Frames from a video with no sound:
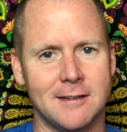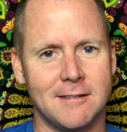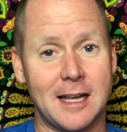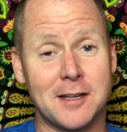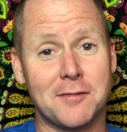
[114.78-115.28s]

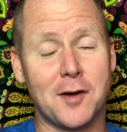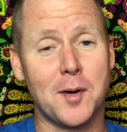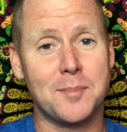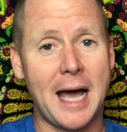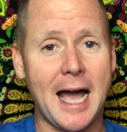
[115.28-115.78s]
that
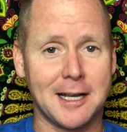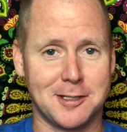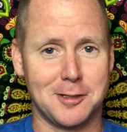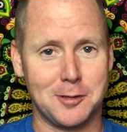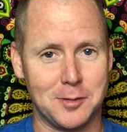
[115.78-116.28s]
default back
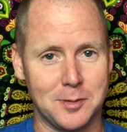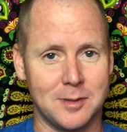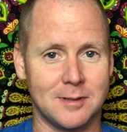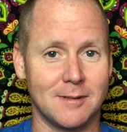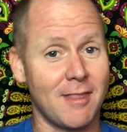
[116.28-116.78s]
to
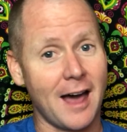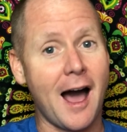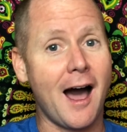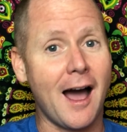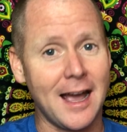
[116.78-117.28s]
the
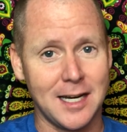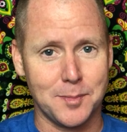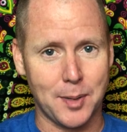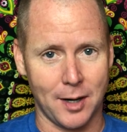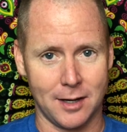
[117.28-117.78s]

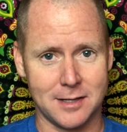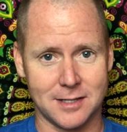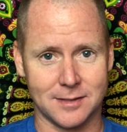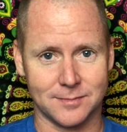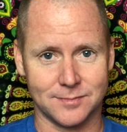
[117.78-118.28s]
hide
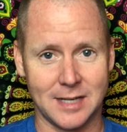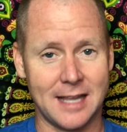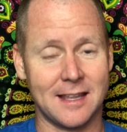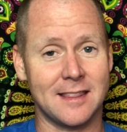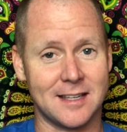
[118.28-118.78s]
part,
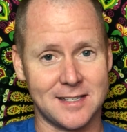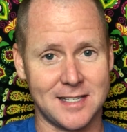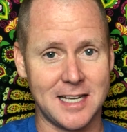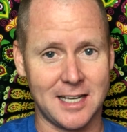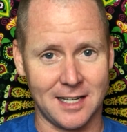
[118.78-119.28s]
and then the
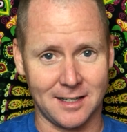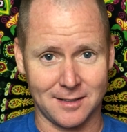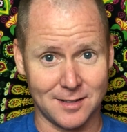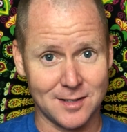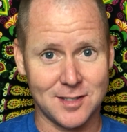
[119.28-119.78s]
seeking
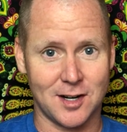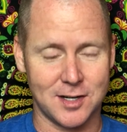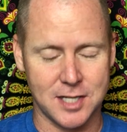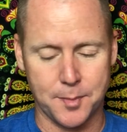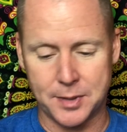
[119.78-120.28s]

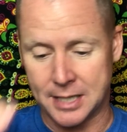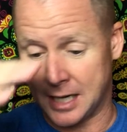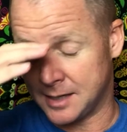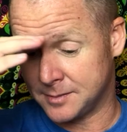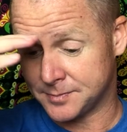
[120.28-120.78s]
starts up again.